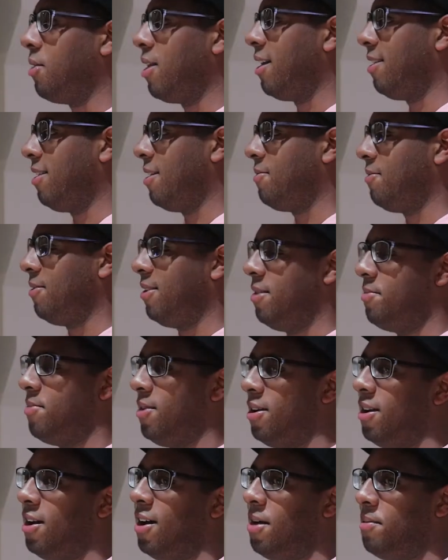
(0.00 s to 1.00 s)
yeah, definitely.
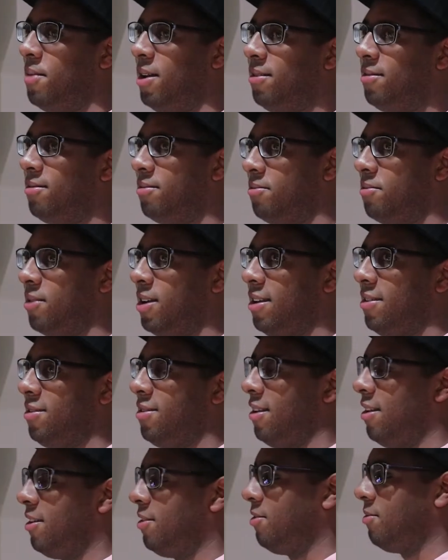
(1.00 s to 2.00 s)
But yeah. Like, I mean,
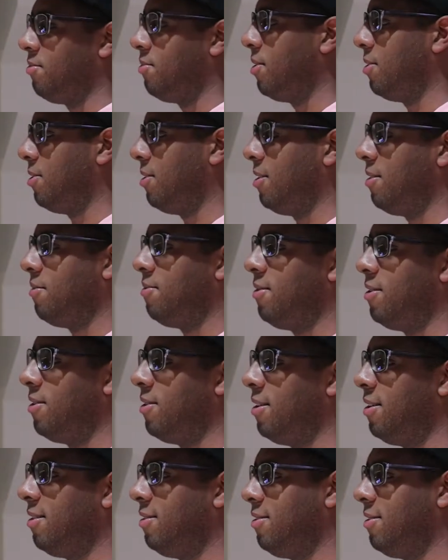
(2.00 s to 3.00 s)
realistically, I'd just rather like
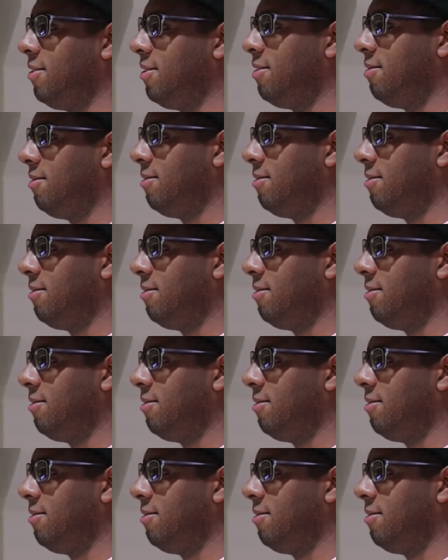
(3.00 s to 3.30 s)
fly to